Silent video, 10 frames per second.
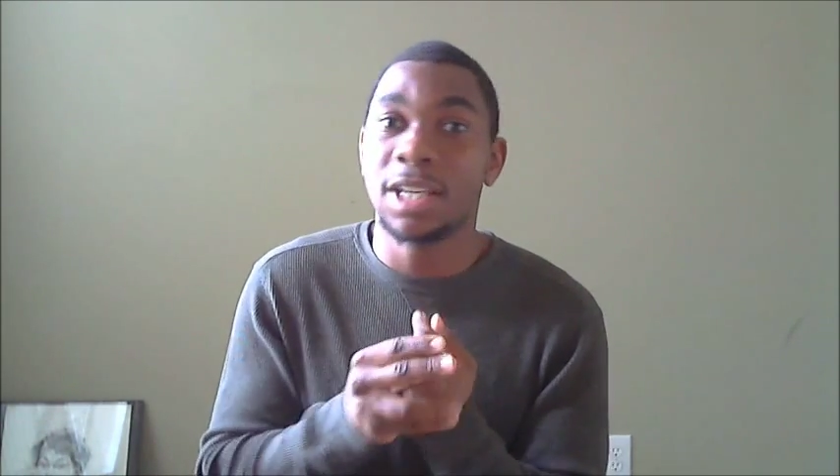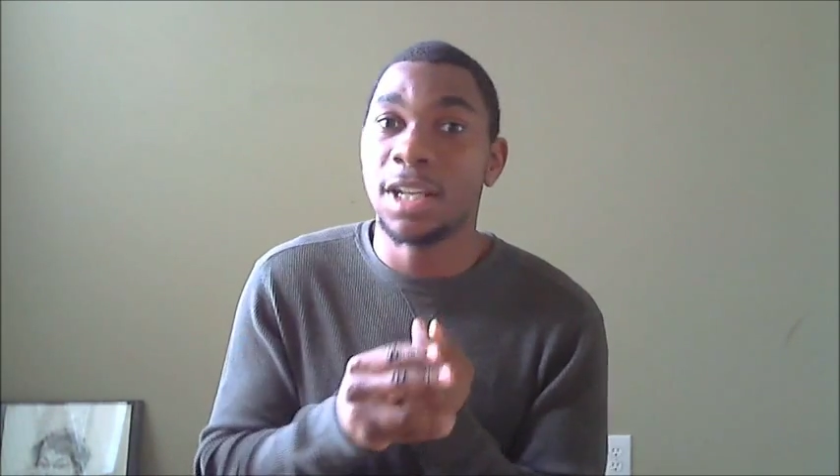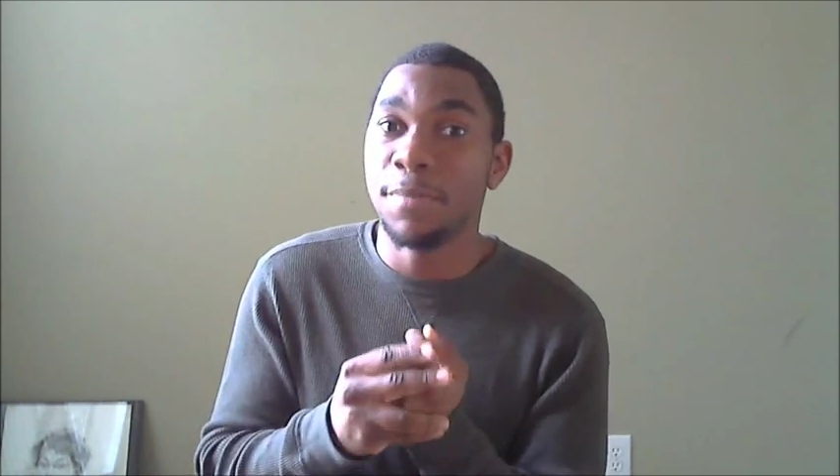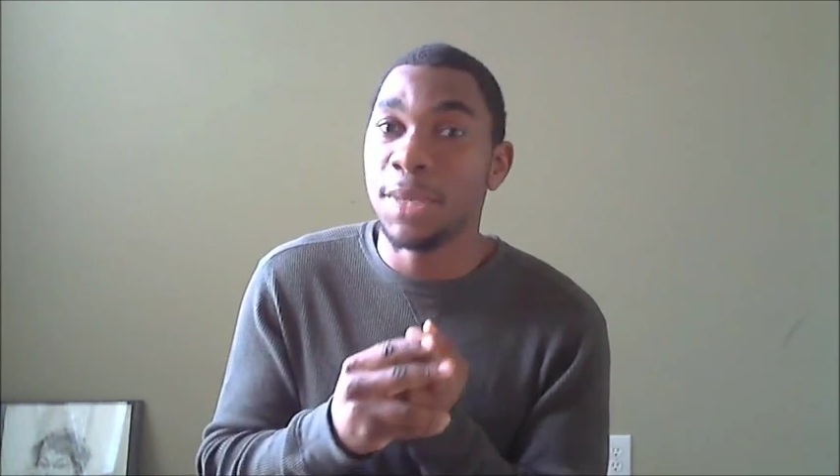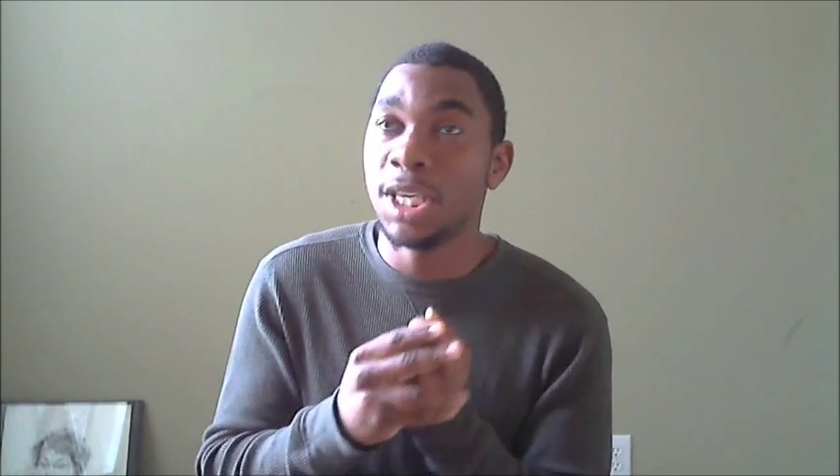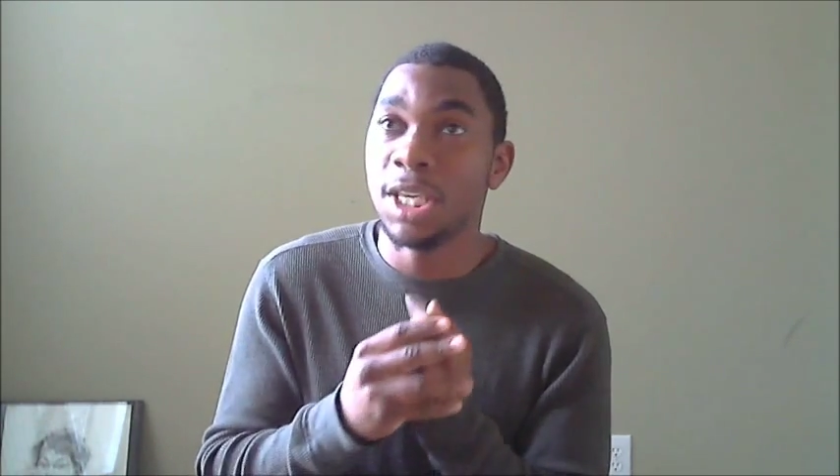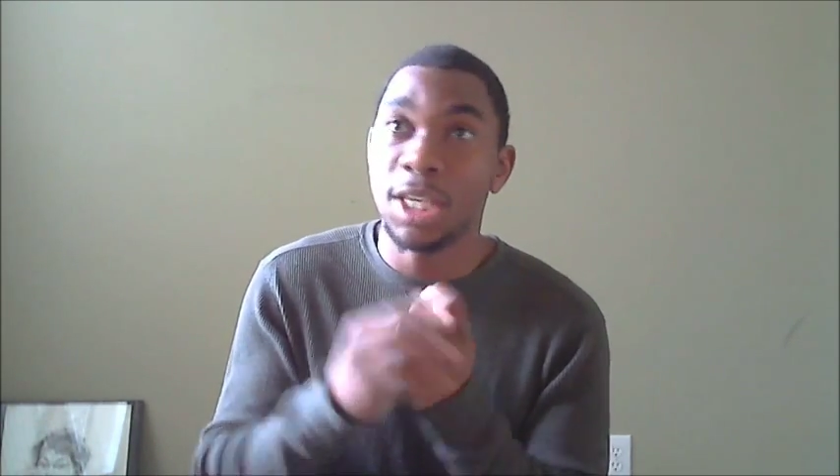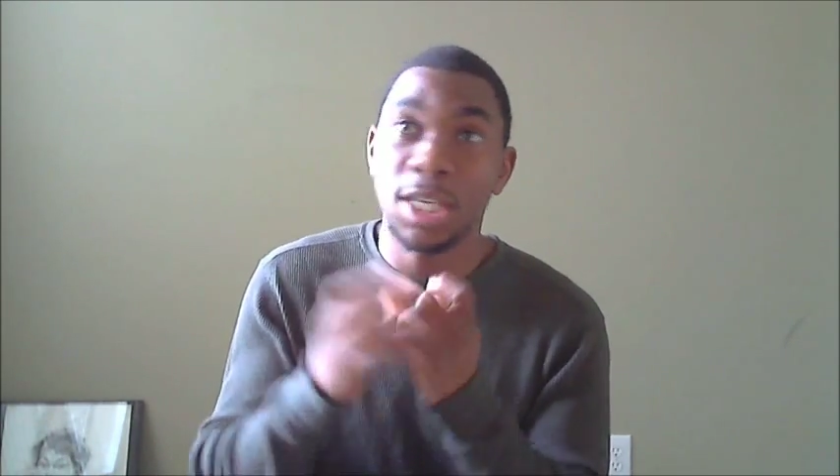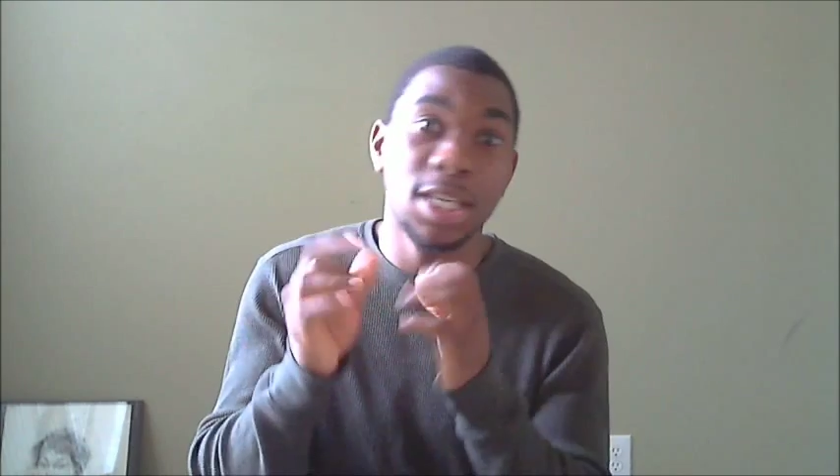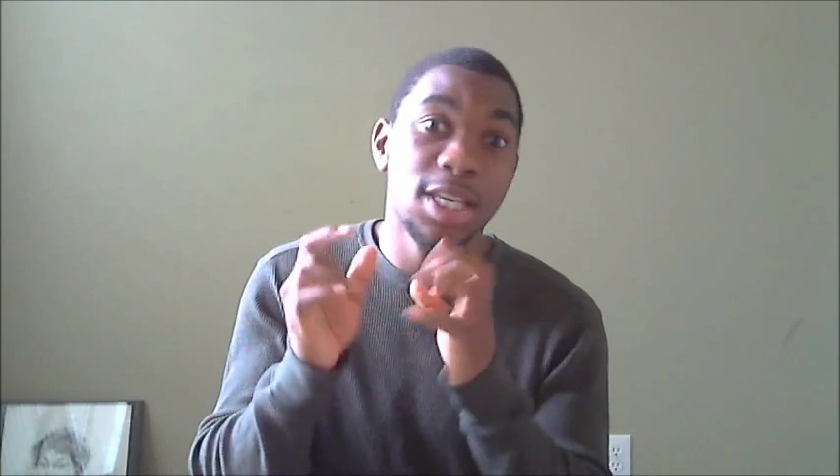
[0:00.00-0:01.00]
gonna
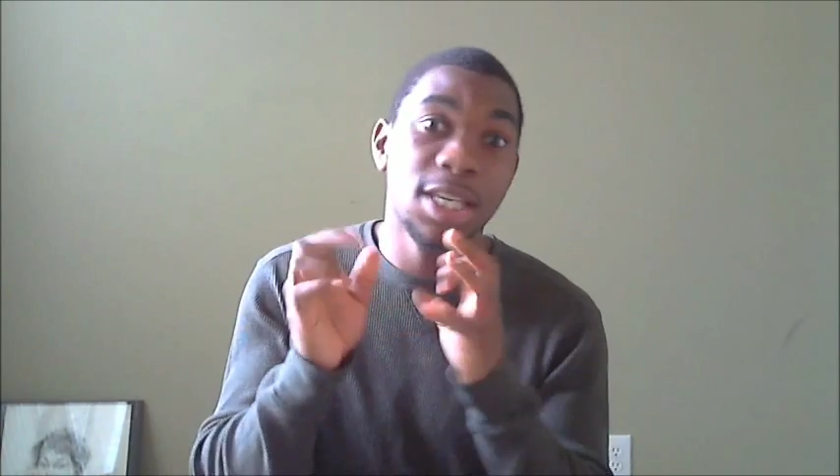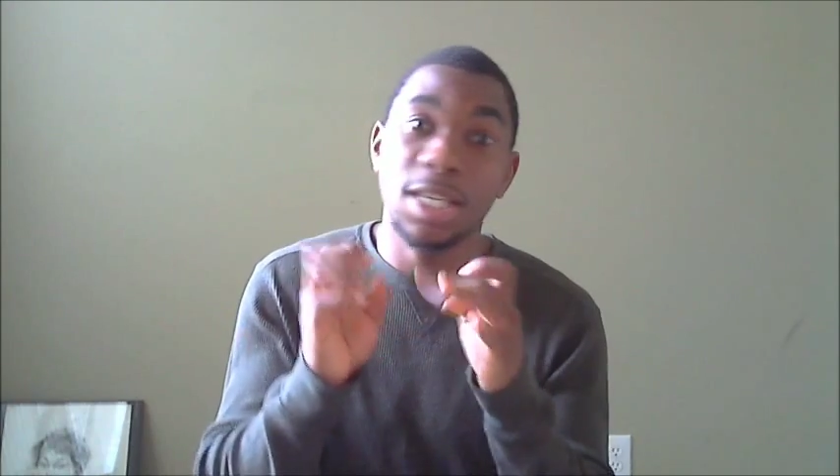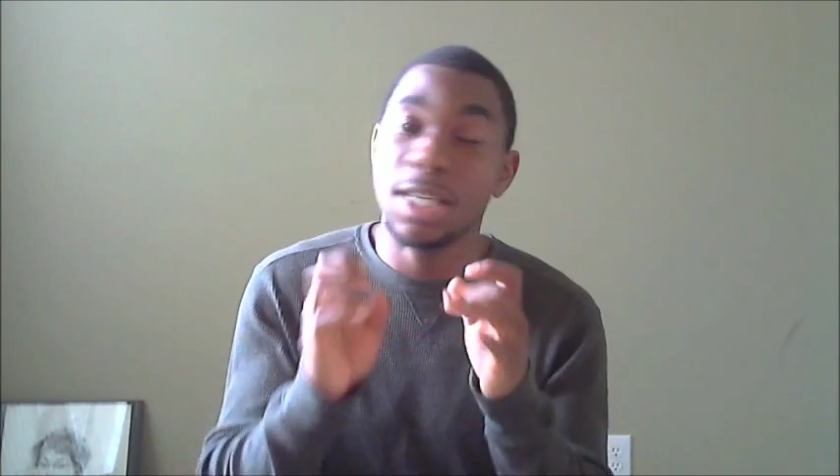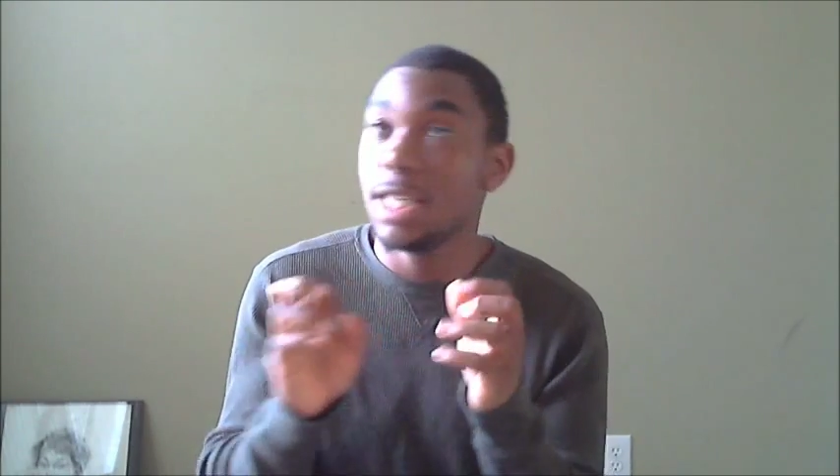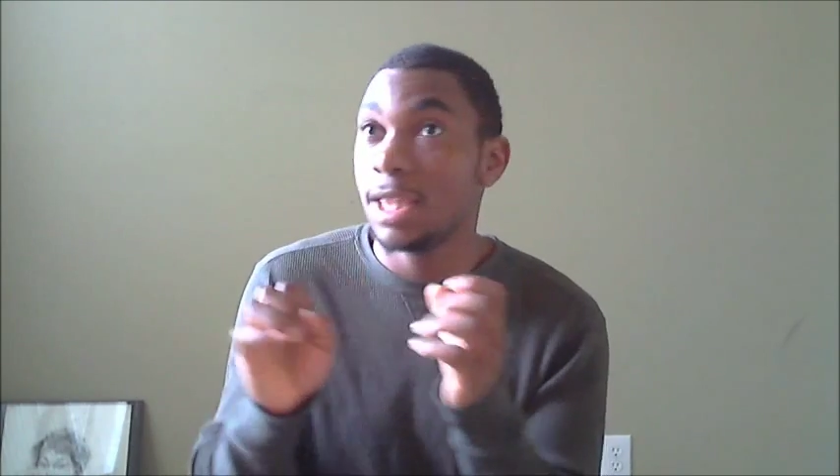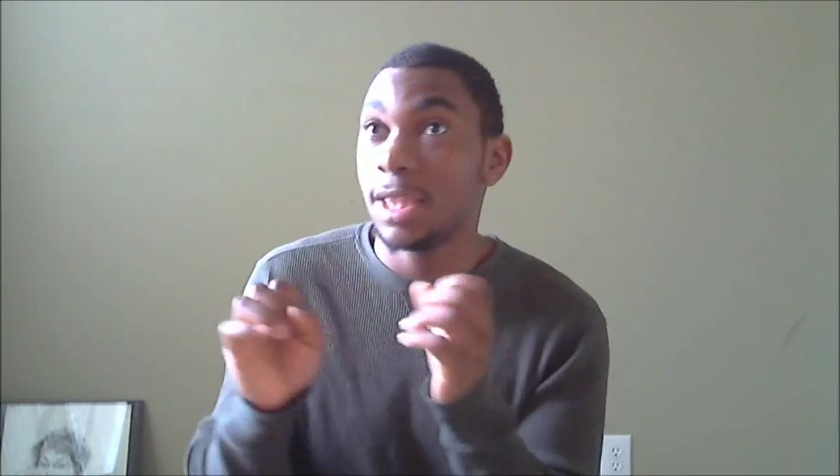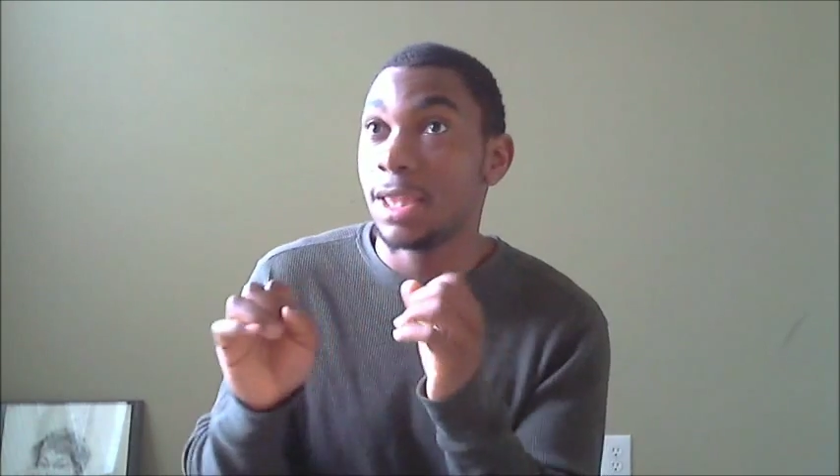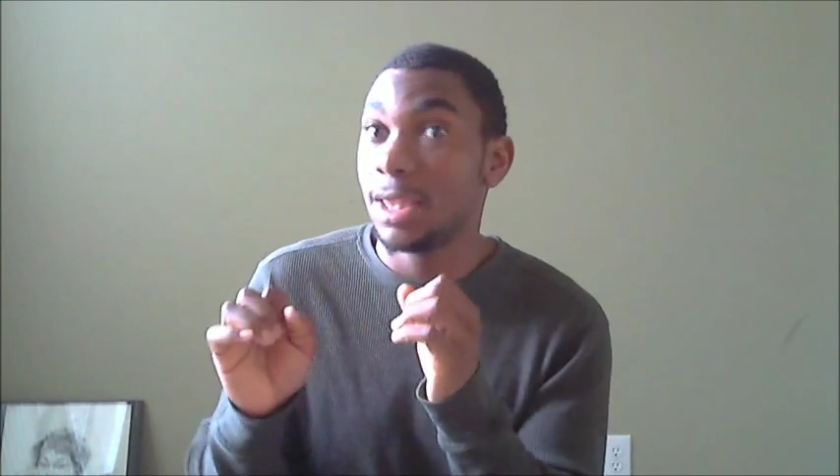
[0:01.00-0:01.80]
be